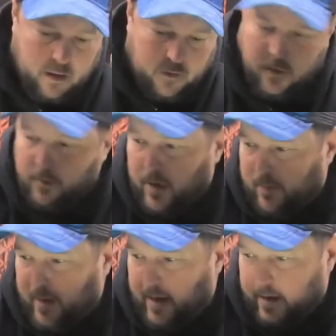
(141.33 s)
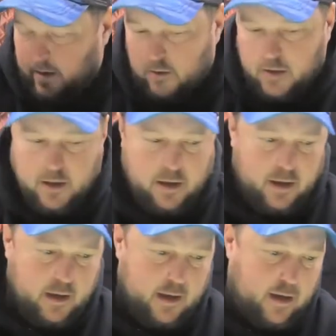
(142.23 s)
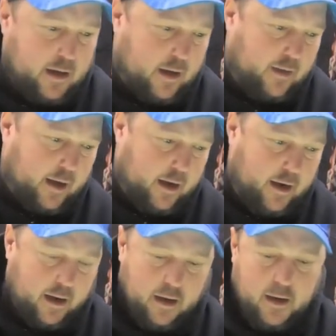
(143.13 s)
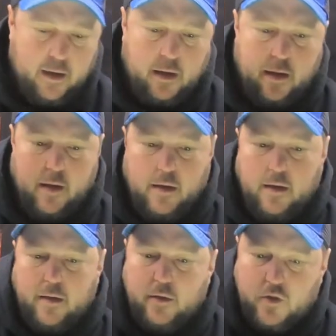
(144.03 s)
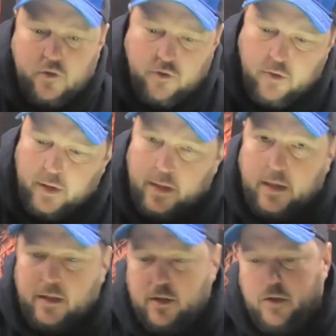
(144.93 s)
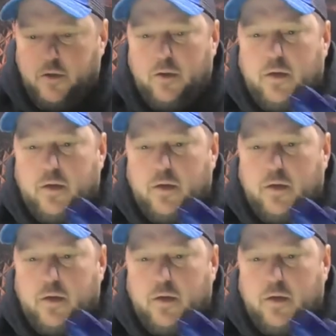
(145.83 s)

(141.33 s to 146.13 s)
So I'll pop that out, and then I screw it into